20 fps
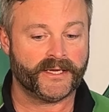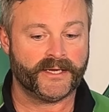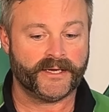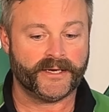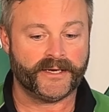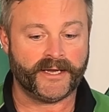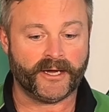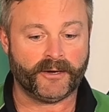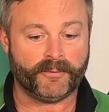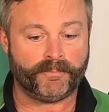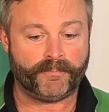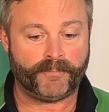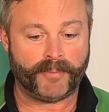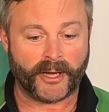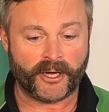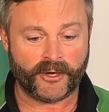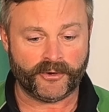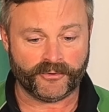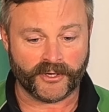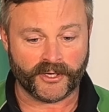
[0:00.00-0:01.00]
Now,
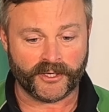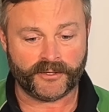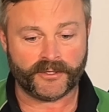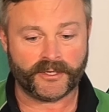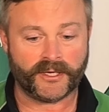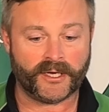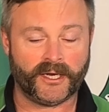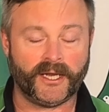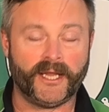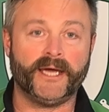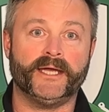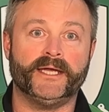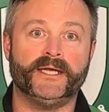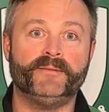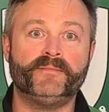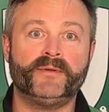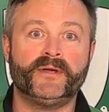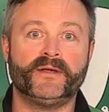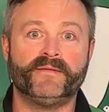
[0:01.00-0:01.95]
Barra claim